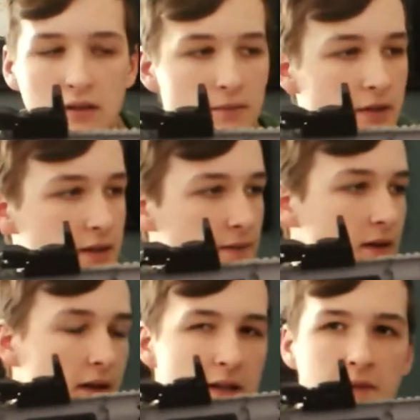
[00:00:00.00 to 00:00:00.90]
But it's a
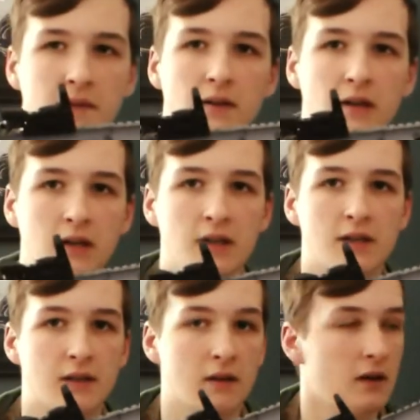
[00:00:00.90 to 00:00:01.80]
very
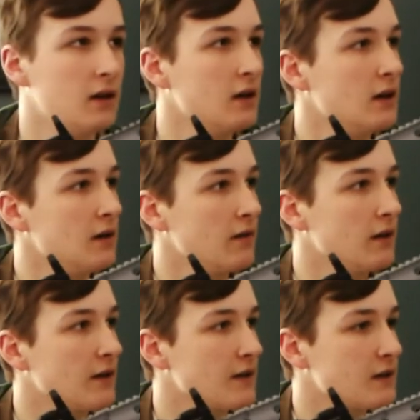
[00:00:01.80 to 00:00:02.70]
nice
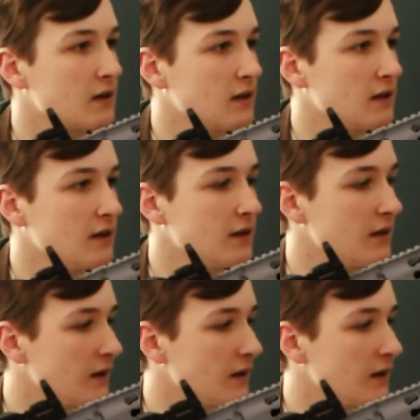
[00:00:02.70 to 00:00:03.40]
gun.